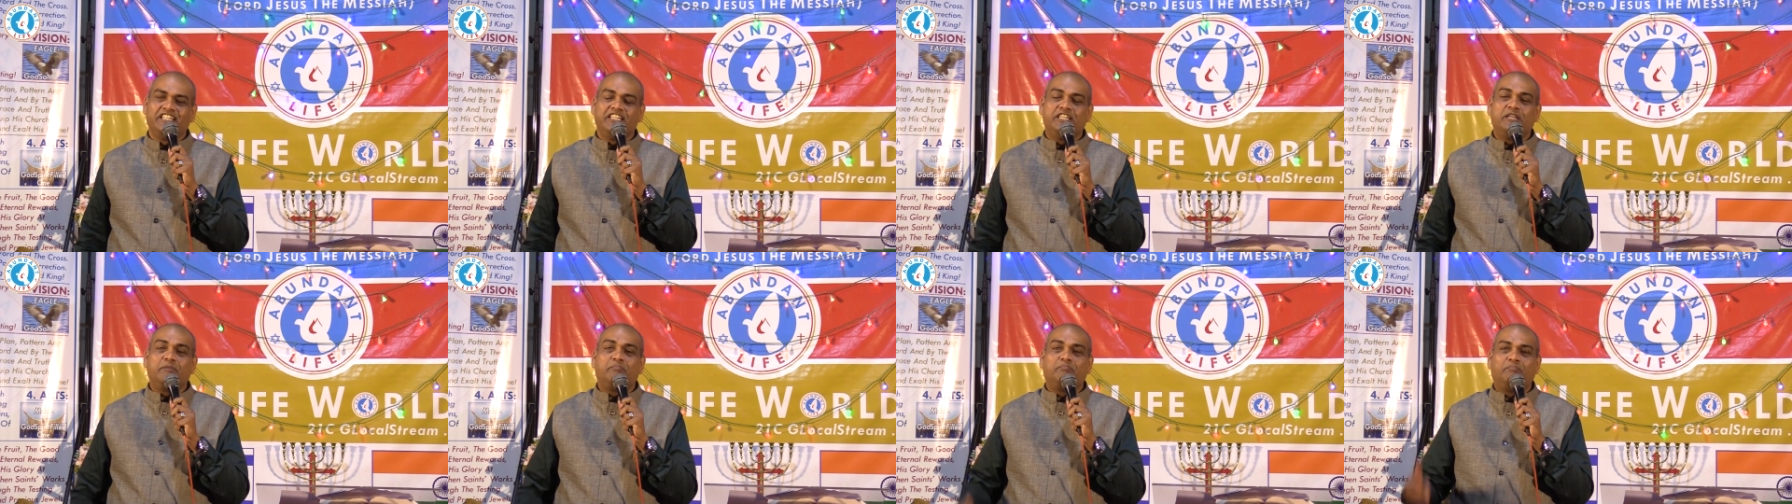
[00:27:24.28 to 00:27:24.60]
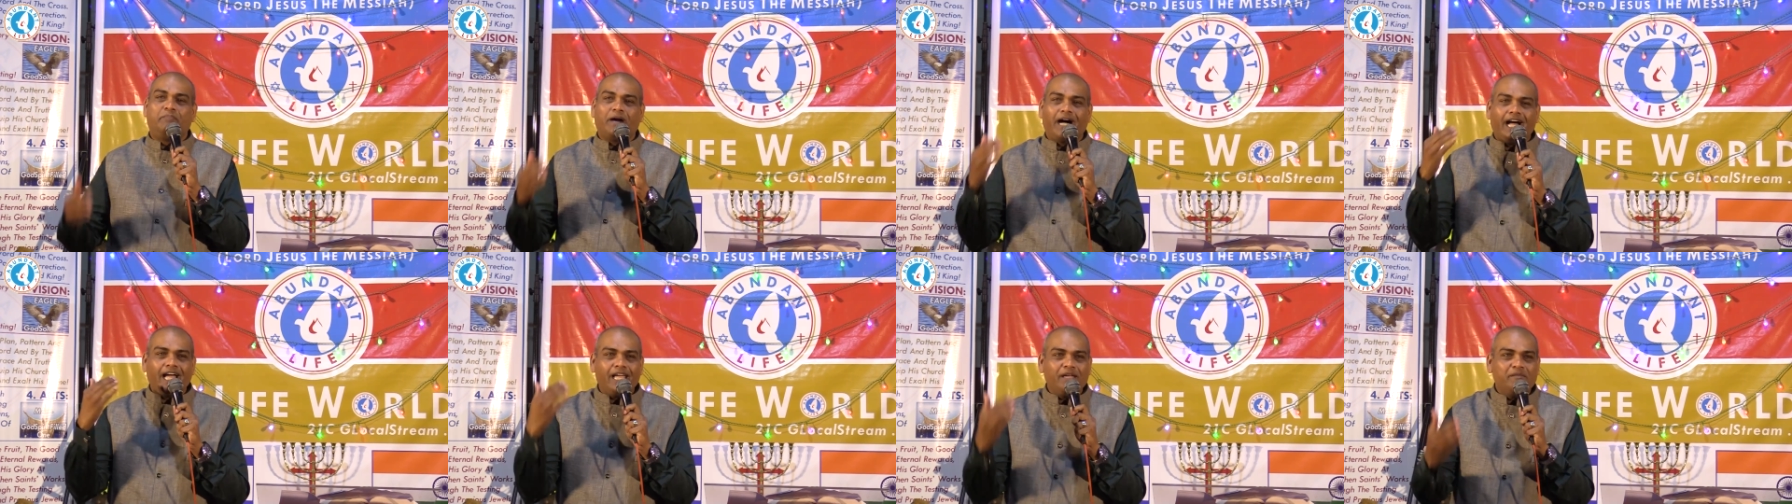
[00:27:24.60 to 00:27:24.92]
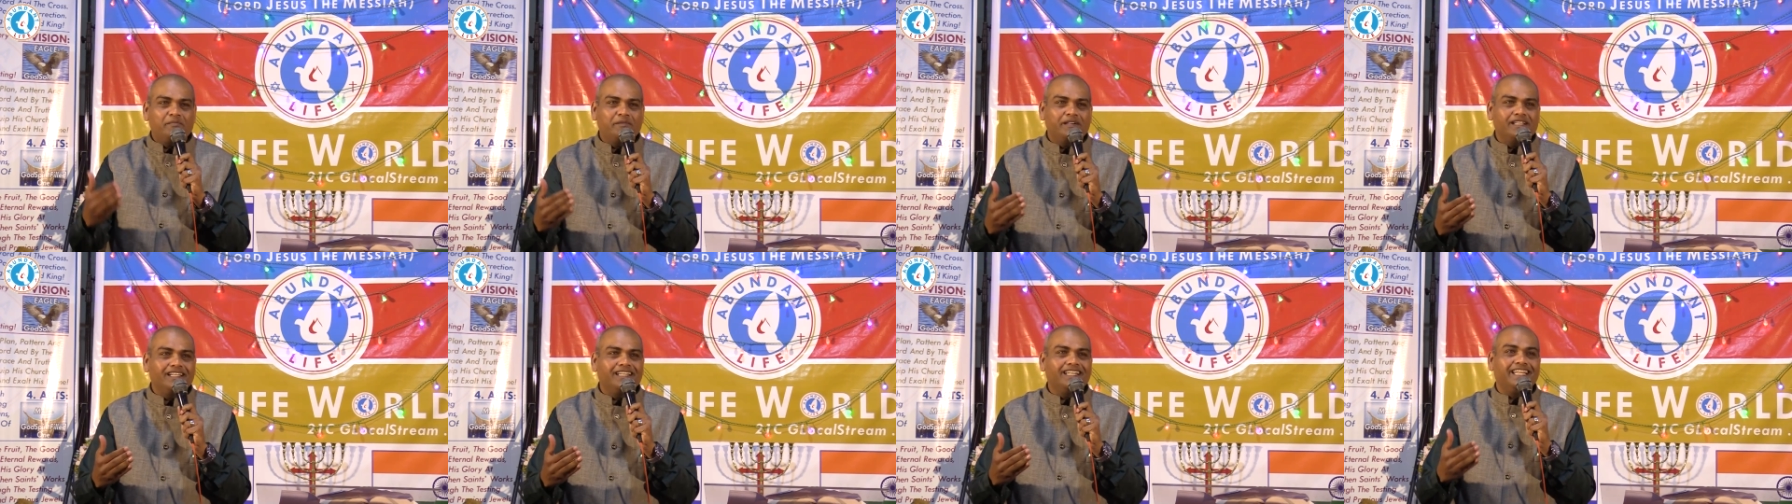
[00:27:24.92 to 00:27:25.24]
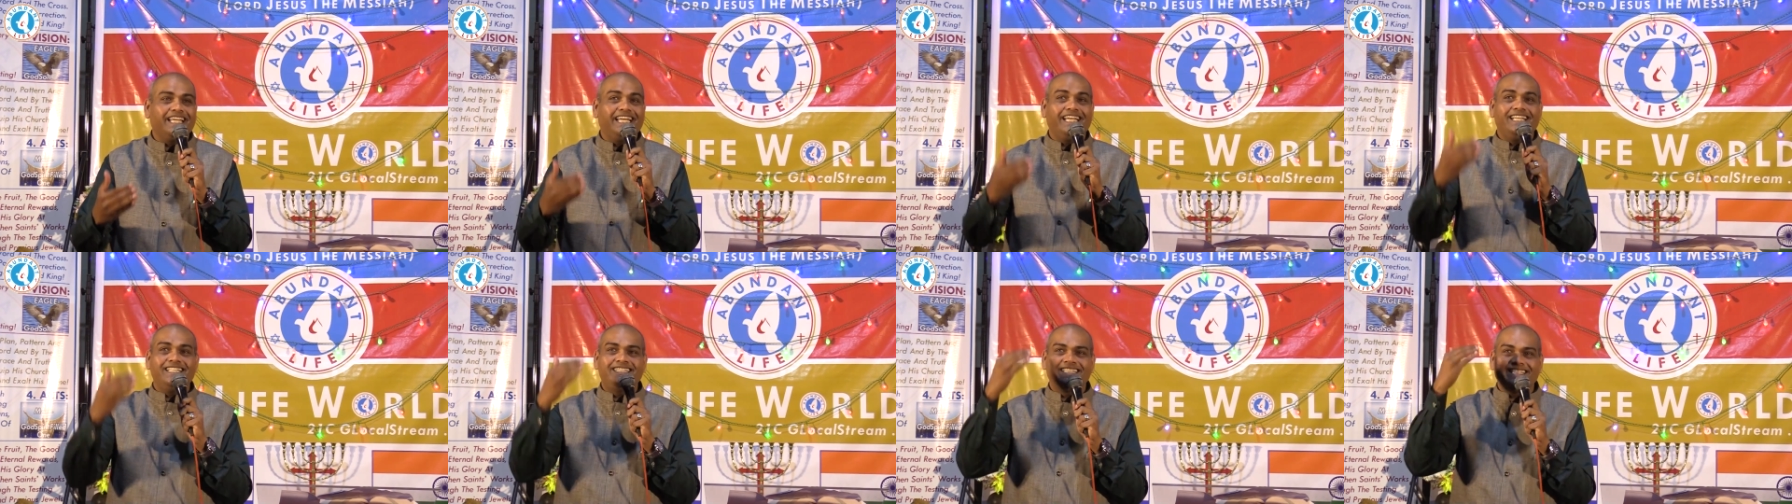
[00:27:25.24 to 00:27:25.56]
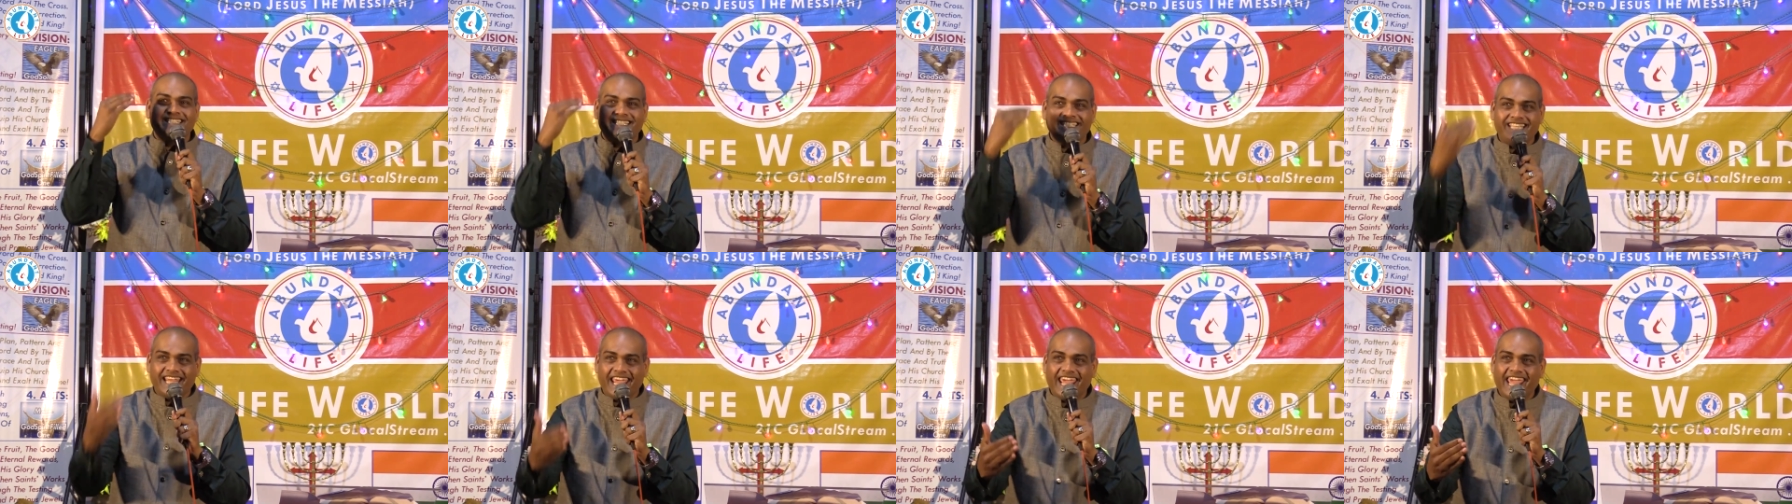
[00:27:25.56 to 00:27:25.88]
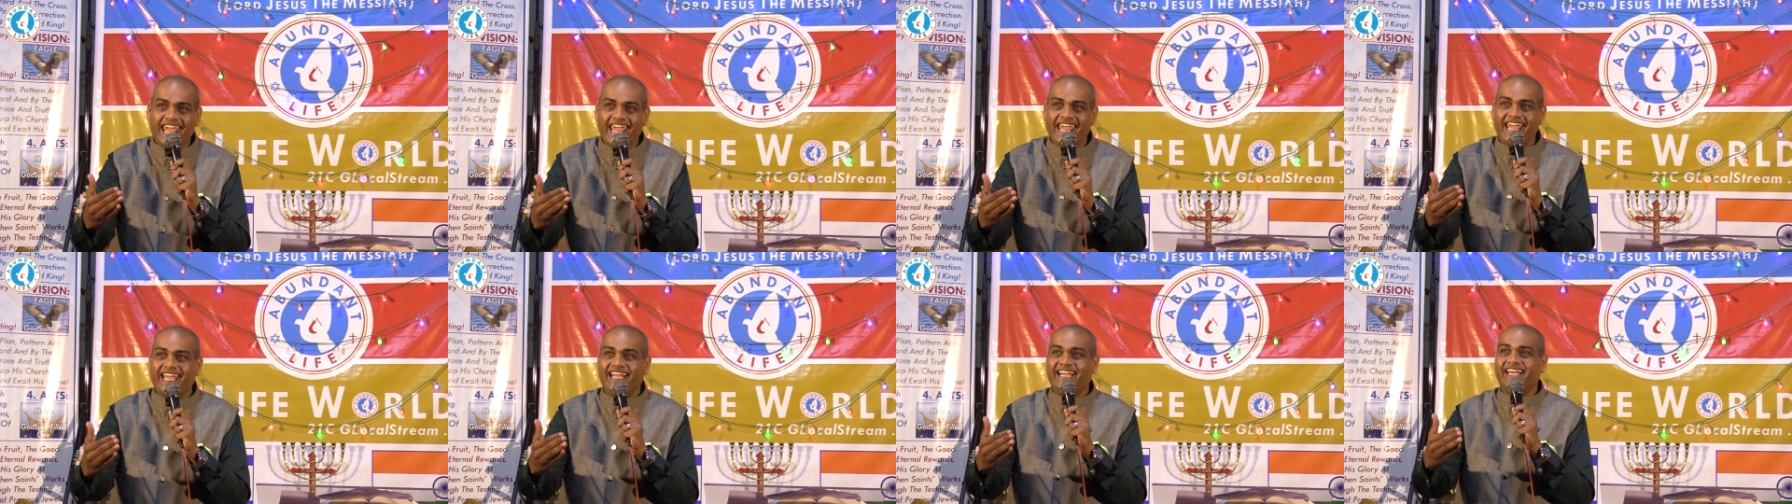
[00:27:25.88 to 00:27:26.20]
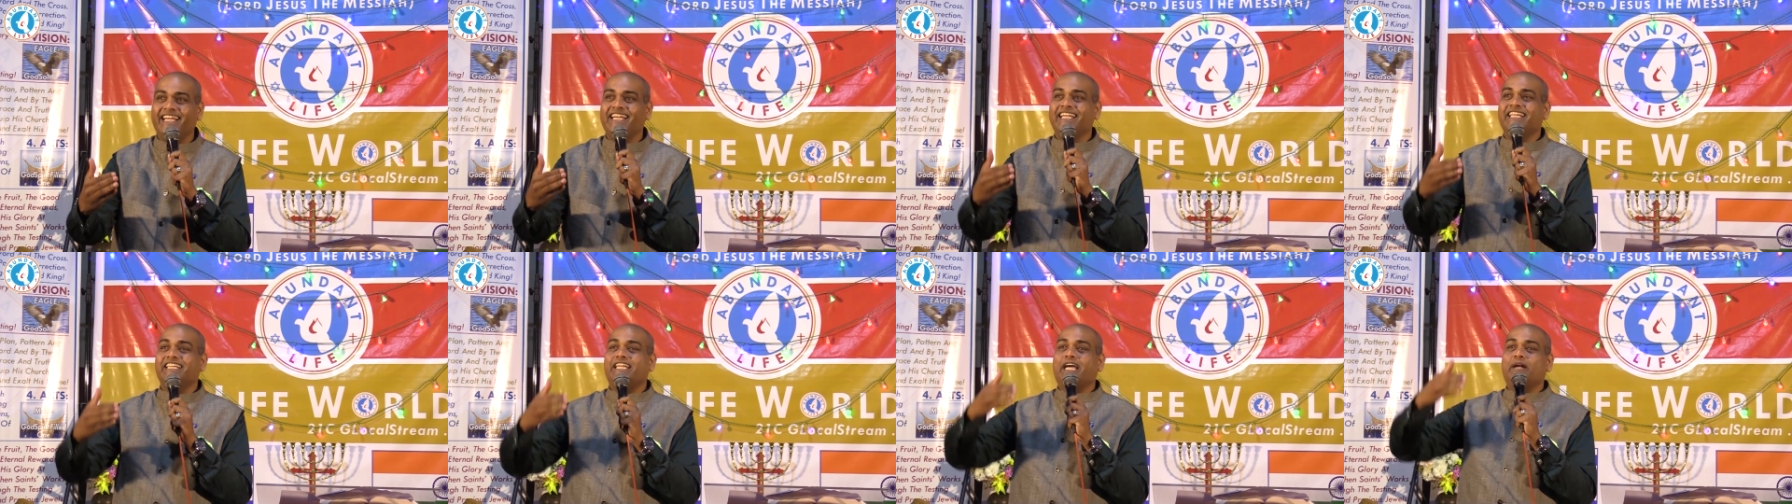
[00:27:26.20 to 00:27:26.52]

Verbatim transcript: The Bible is saying